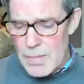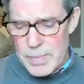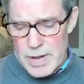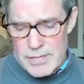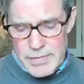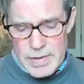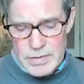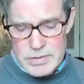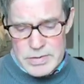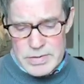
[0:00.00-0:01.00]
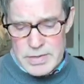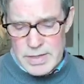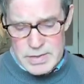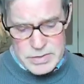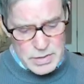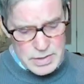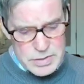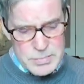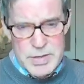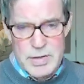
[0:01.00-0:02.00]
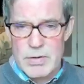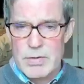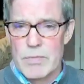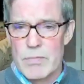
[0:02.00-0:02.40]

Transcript: But I found talking to Peter